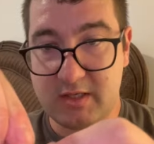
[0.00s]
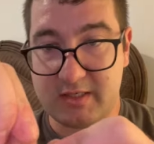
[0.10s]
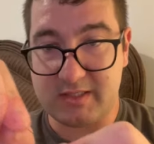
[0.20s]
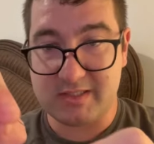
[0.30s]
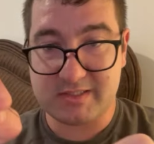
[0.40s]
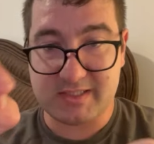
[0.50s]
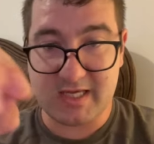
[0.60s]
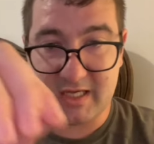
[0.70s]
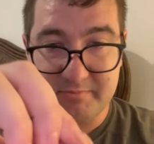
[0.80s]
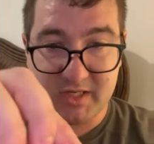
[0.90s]
It does
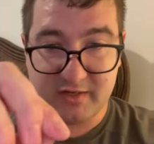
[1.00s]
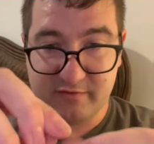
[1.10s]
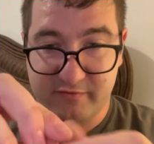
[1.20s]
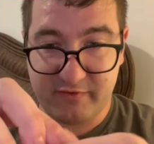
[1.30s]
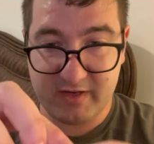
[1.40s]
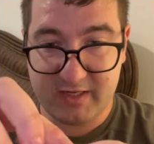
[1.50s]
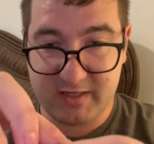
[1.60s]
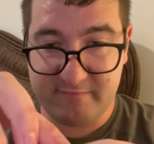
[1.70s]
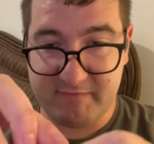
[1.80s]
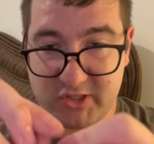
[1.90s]
take a bit of
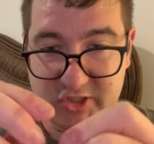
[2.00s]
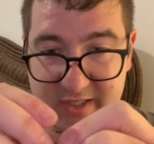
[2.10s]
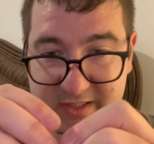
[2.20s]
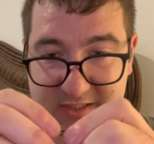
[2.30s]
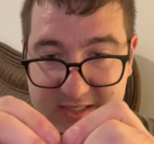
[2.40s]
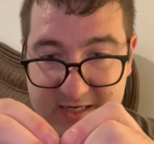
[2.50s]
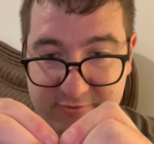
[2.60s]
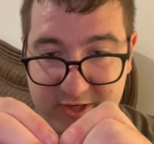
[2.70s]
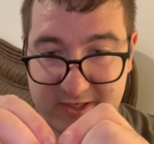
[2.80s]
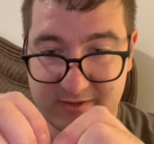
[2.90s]
fidgeting to get it
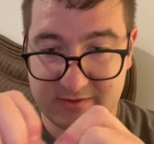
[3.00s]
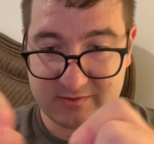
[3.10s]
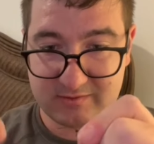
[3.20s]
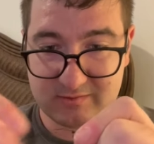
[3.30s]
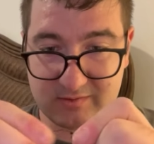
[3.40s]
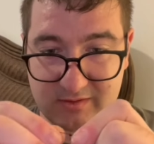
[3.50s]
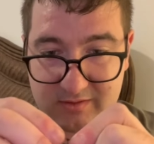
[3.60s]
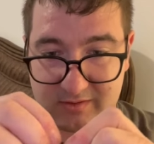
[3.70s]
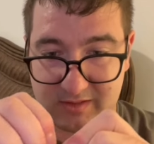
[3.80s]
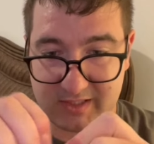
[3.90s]
right.
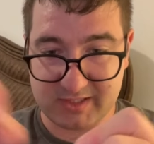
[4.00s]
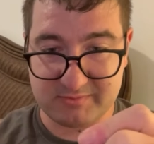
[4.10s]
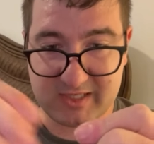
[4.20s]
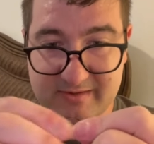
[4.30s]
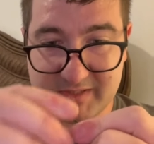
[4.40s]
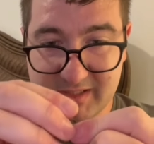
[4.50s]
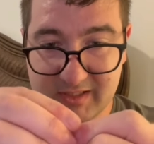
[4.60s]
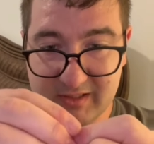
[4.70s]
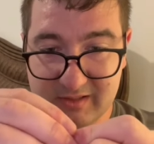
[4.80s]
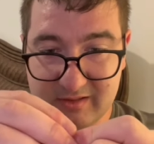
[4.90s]
Like sometimes it'll